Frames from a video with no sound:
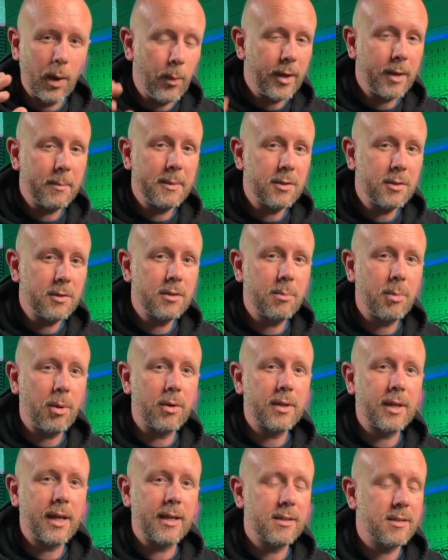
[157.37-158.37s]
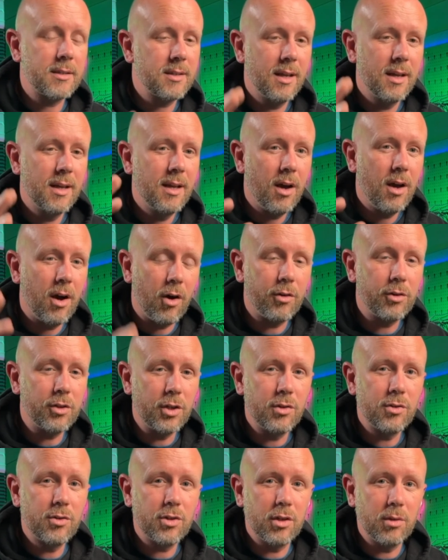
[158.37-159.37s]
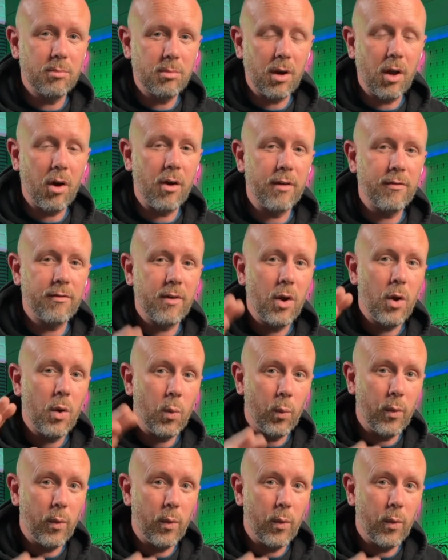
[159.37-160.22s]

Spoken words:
and we're going to be doing the podcast on YouTube live